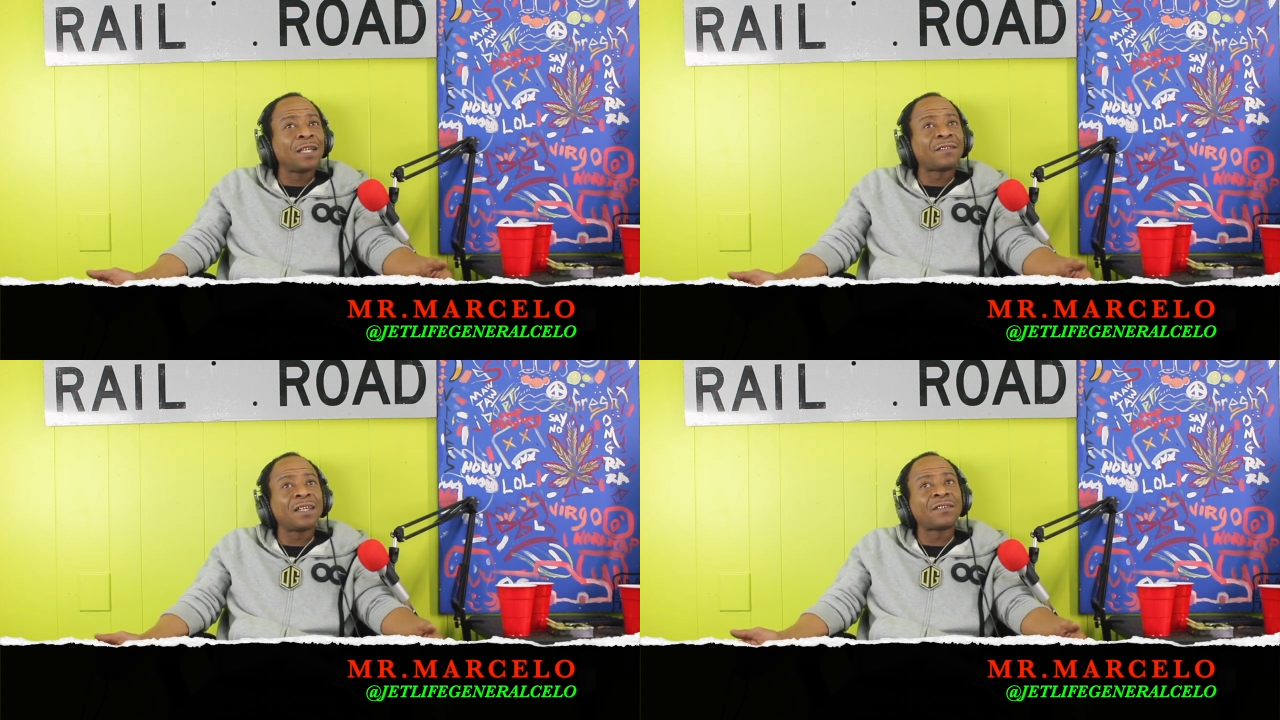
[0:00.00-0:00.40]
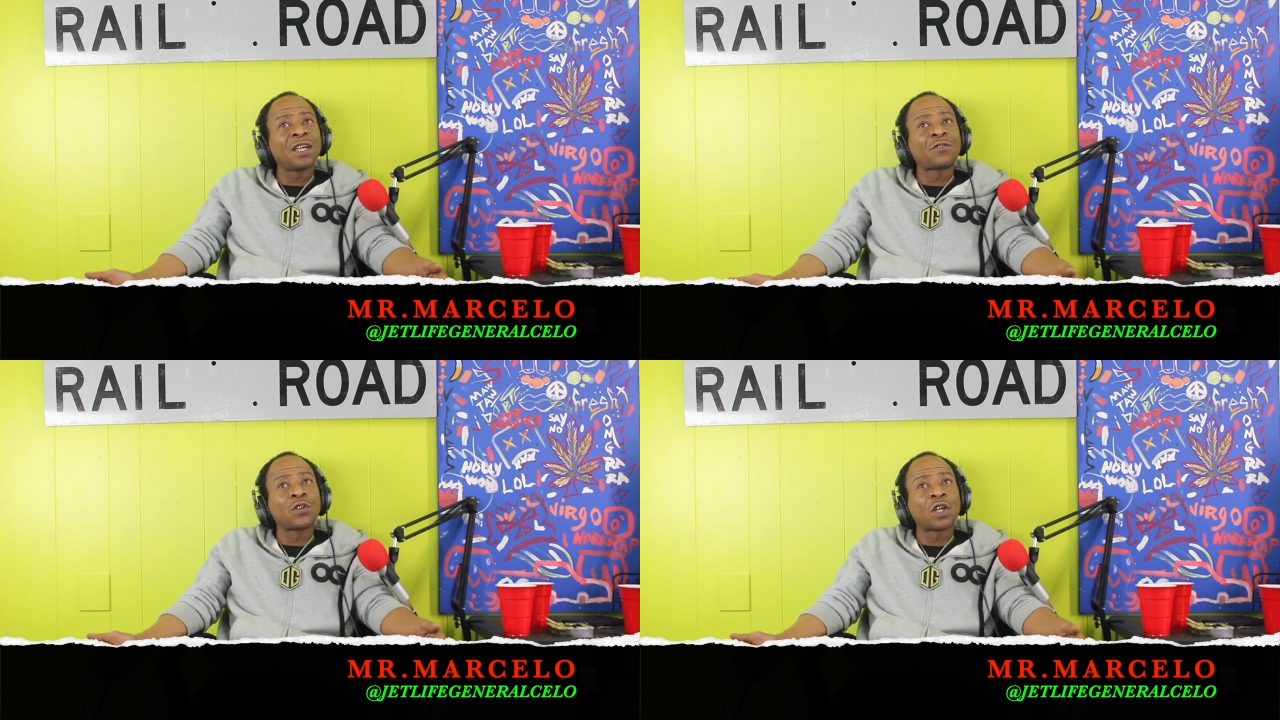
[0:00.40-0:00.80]
it's it's,
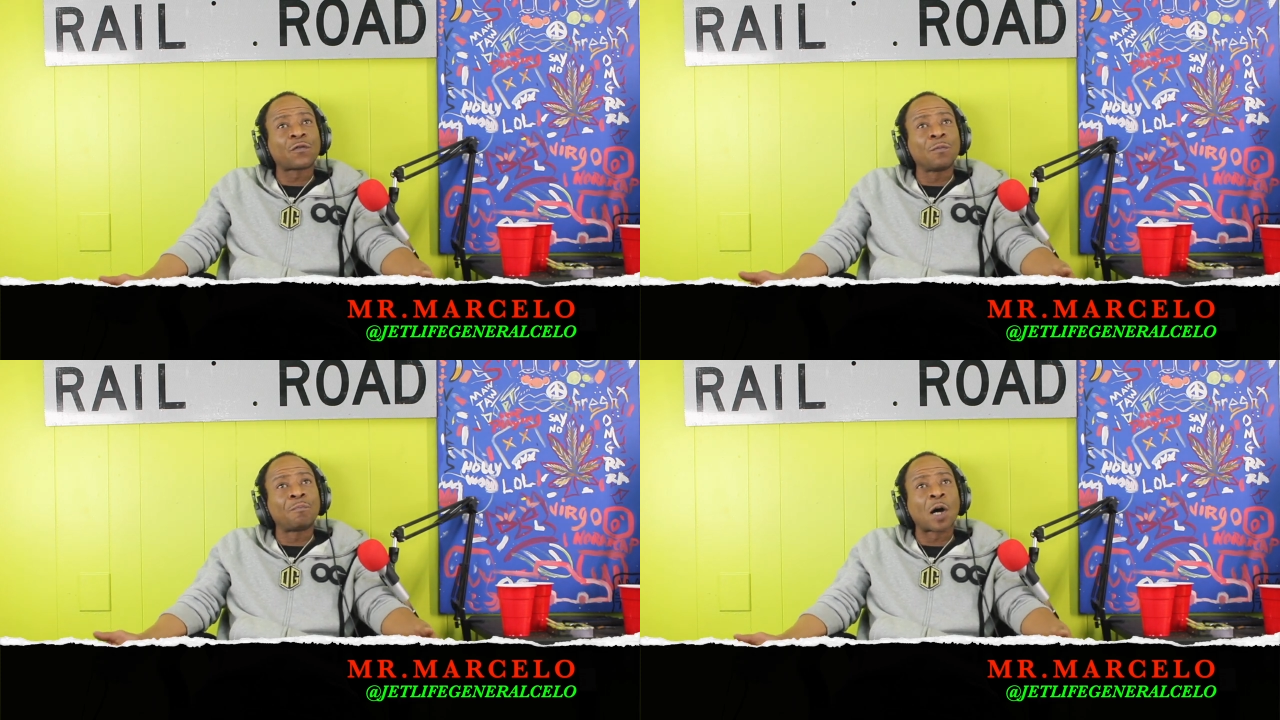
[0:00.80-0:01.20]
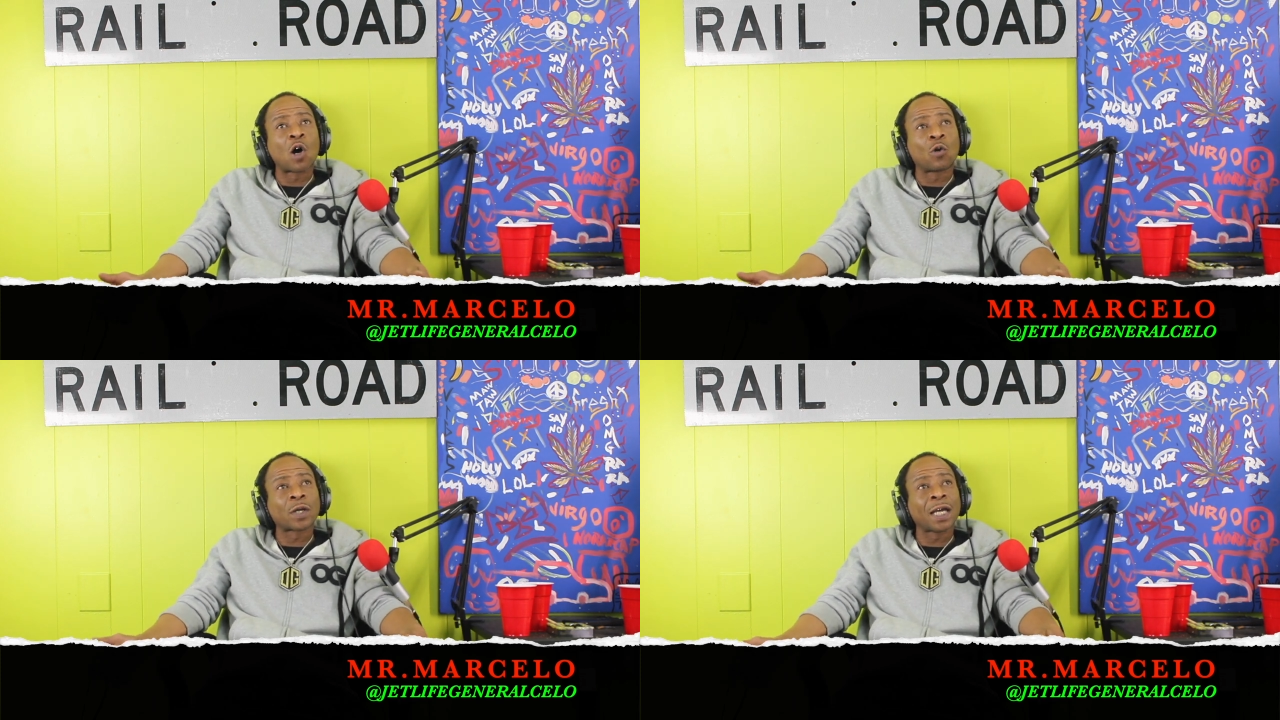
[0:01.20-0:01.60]
it's a different
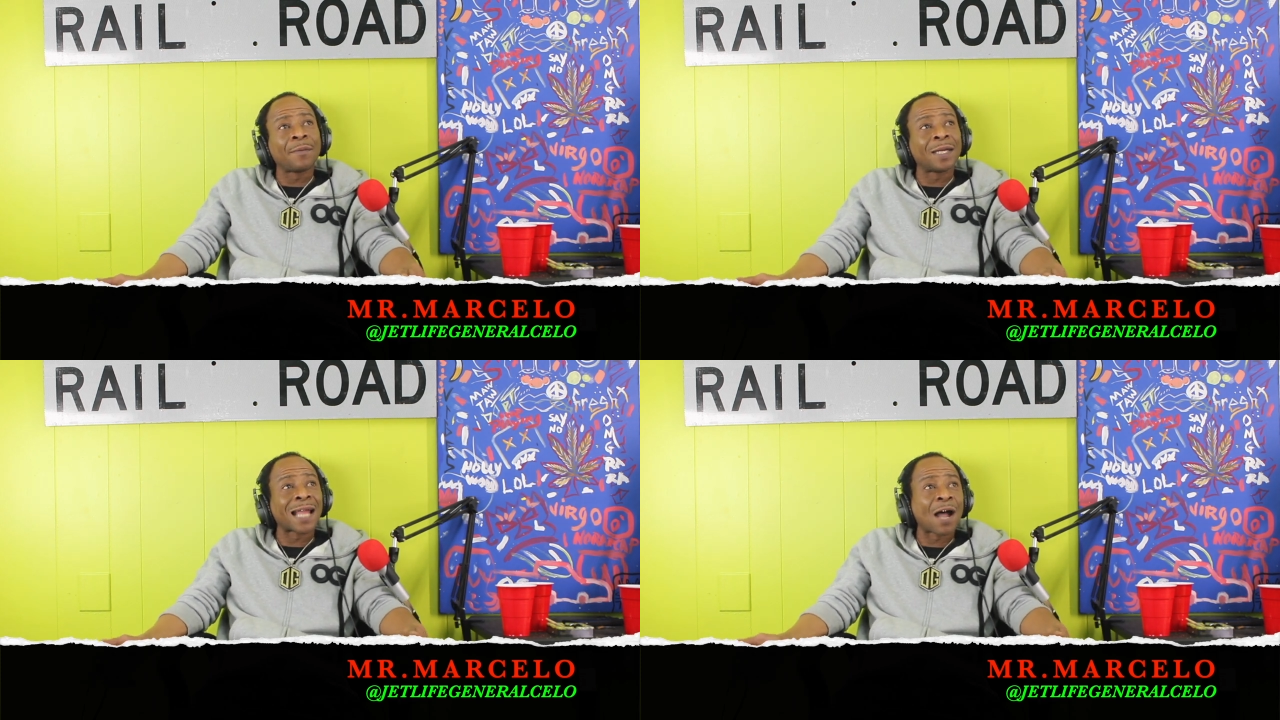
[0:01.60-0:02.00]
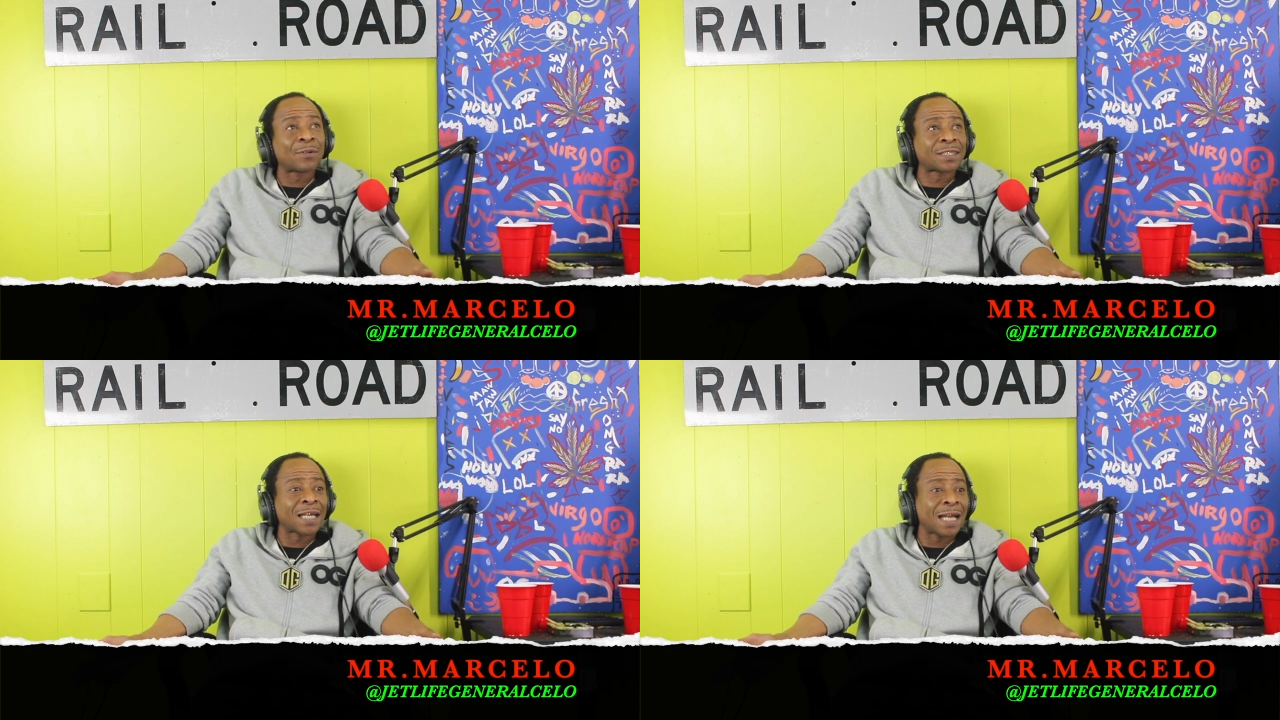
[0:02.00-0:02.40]
ball game in
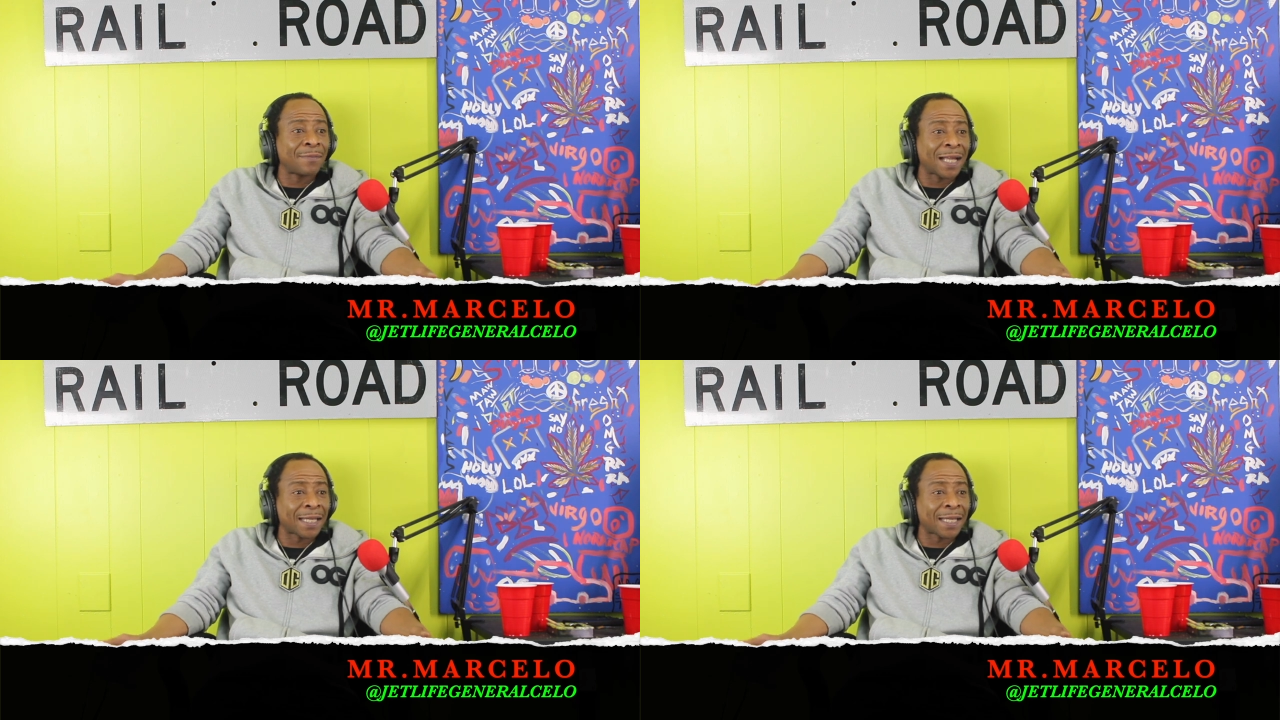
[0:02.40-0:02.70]
our time.